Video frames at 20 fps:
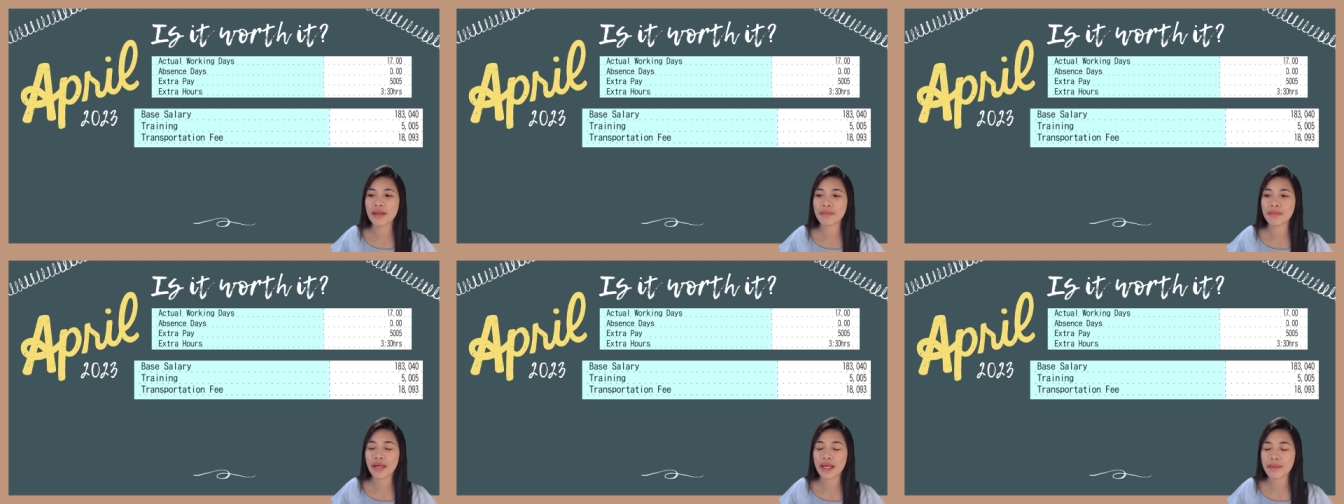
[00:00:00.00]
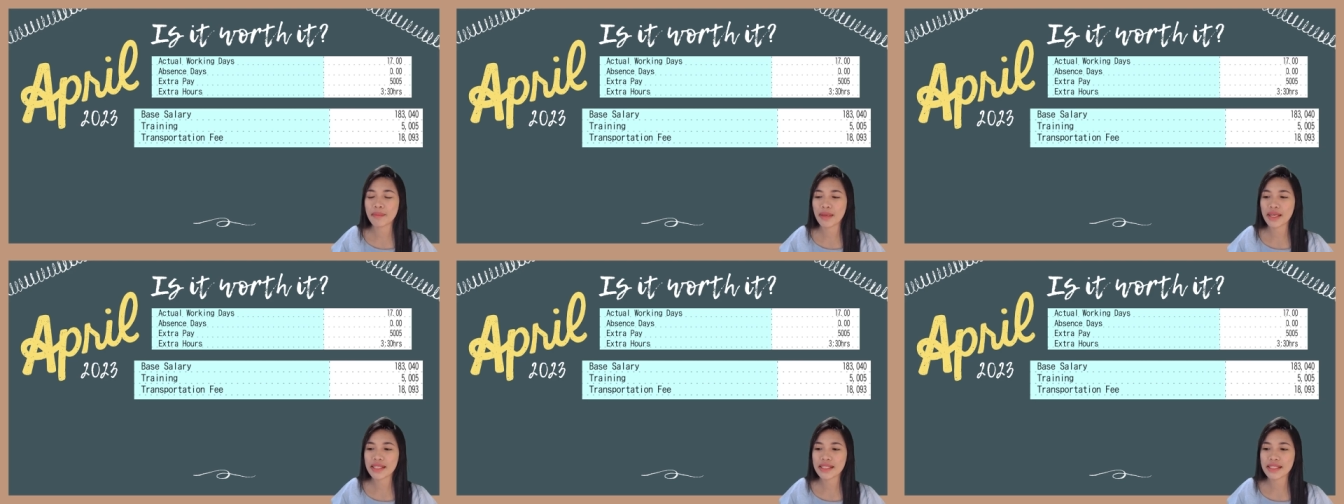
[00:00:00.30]
My
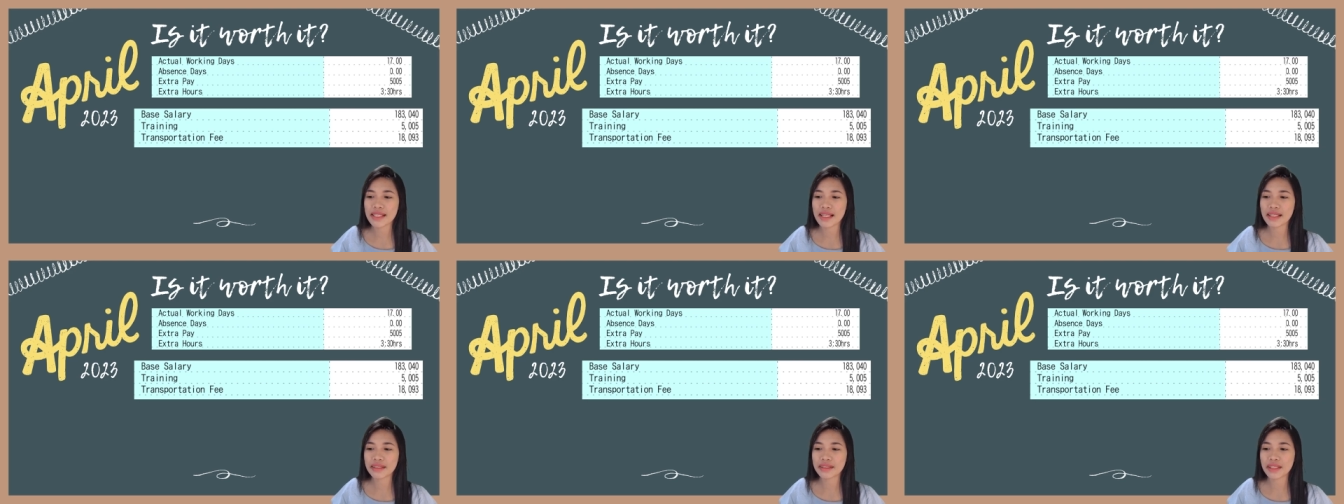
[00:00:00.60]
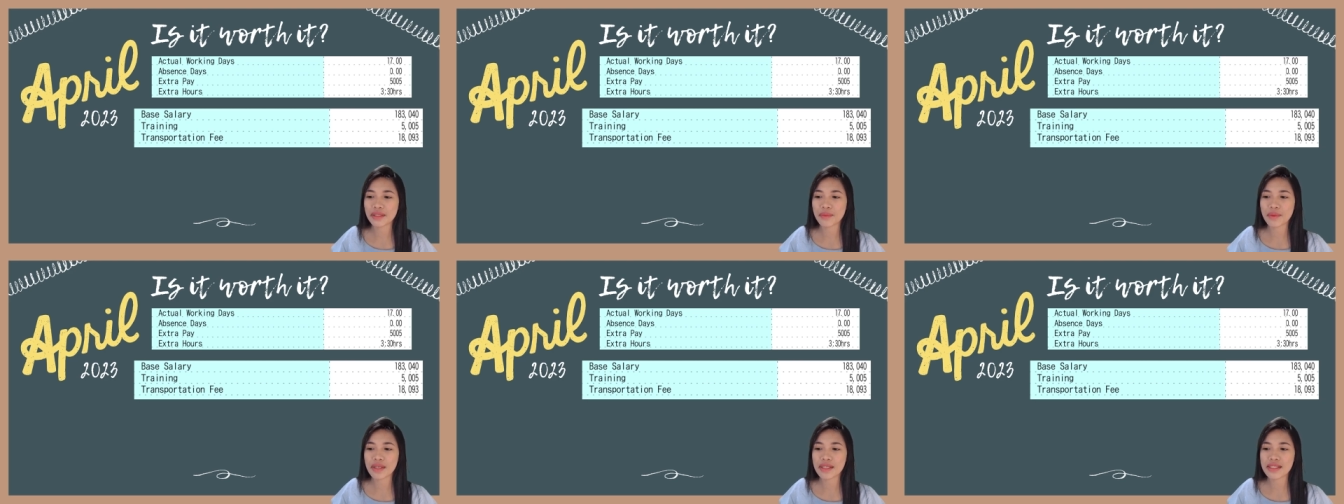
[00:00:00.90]
base
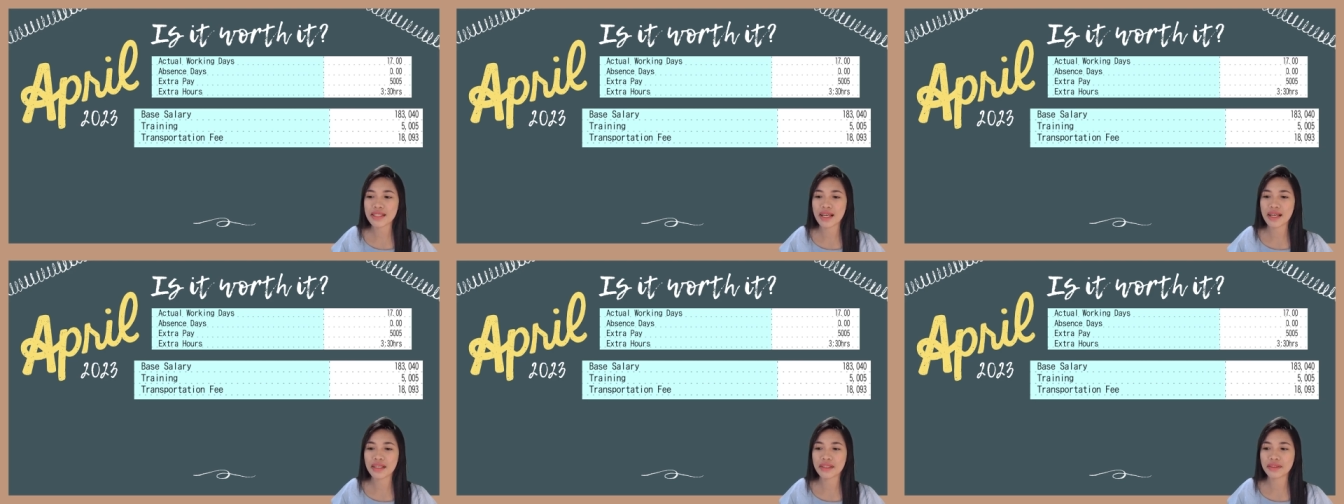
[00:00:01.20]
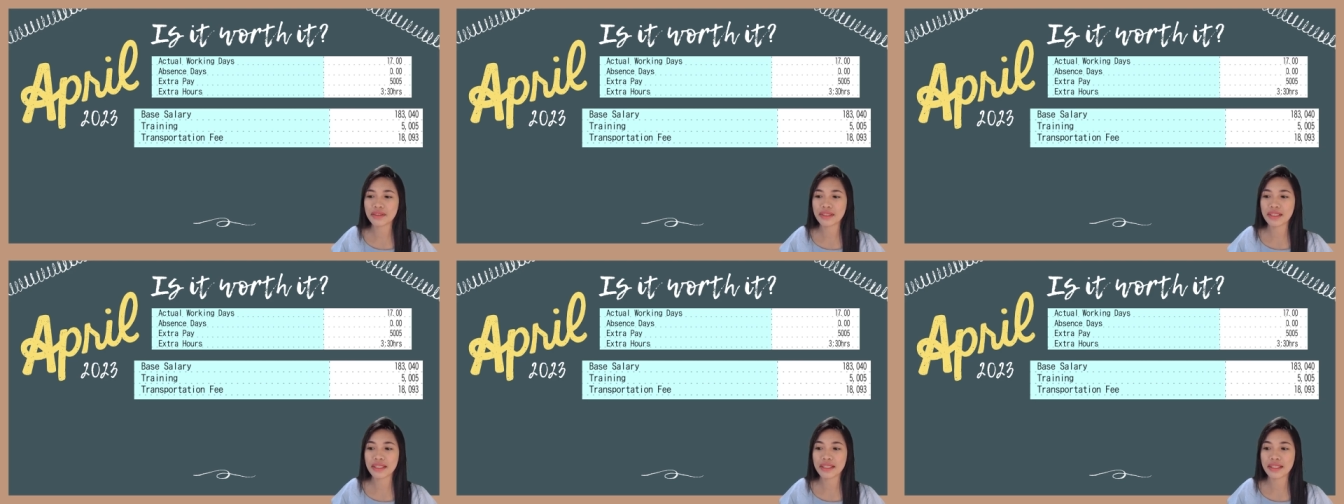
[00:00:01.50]
salary was one
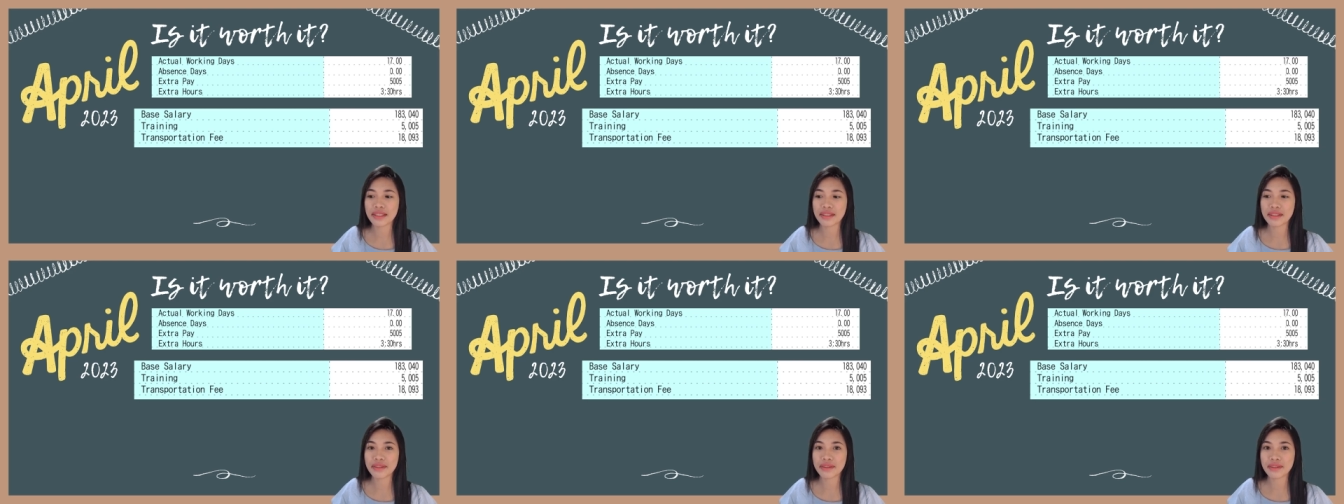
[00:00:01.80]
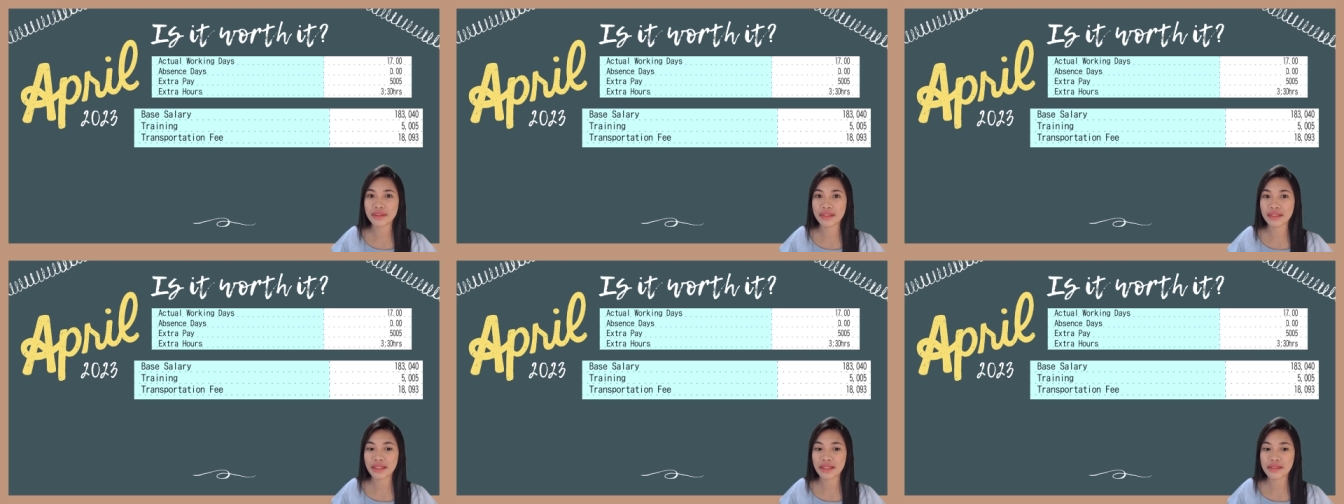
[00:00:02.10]
hundred
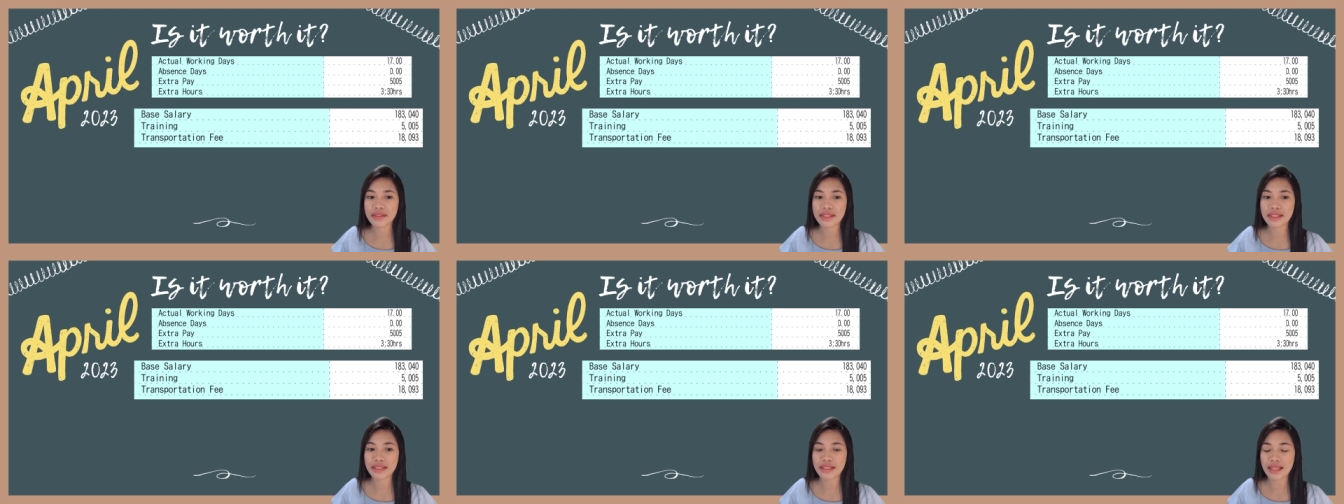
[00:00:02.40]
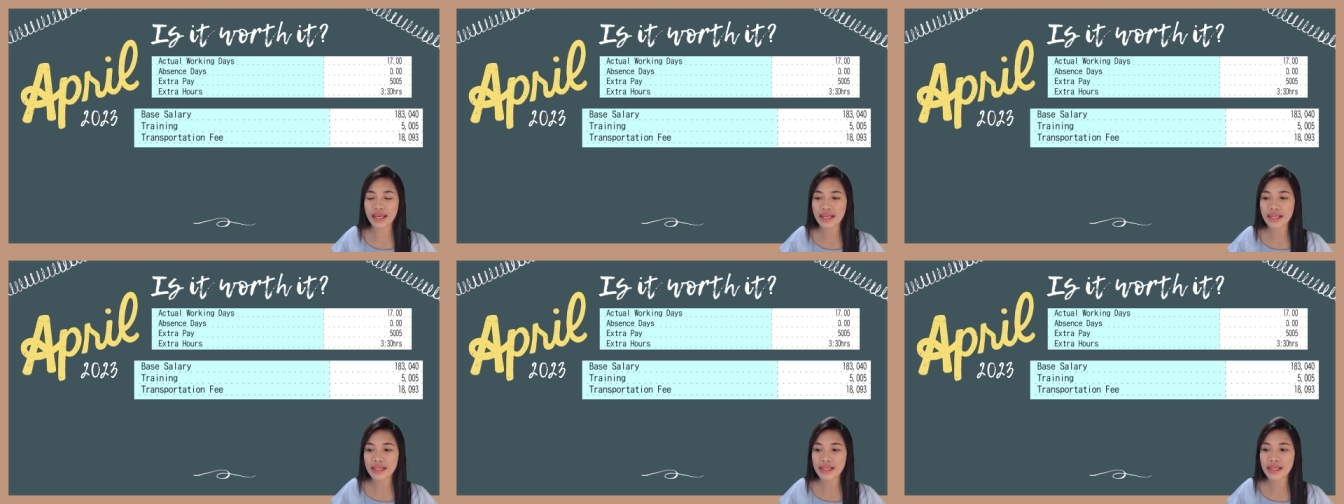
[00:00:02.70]
eighty-three thousand
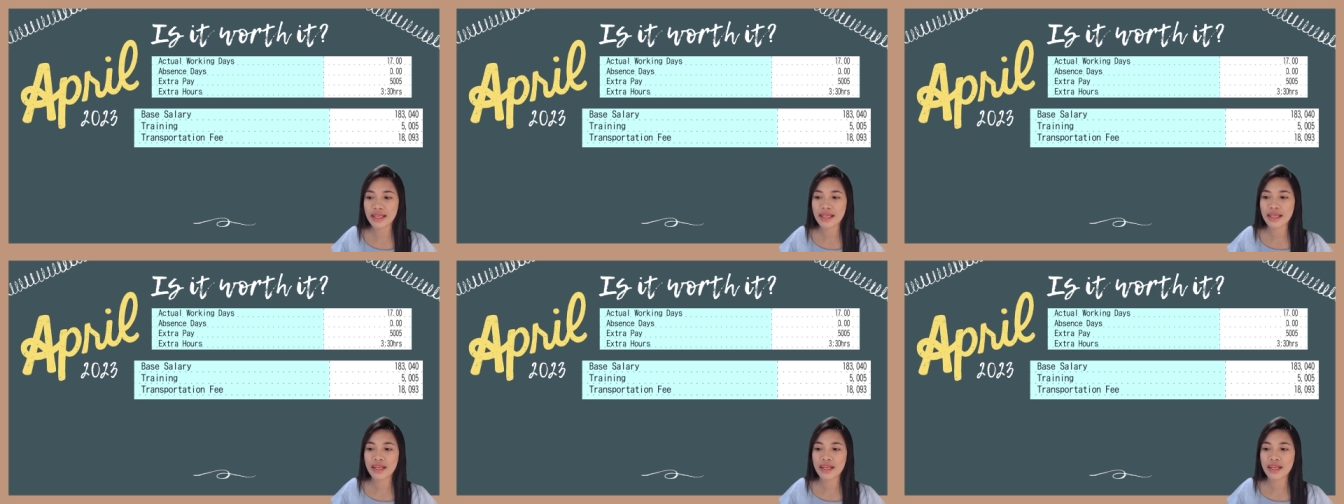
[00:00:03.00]
yen.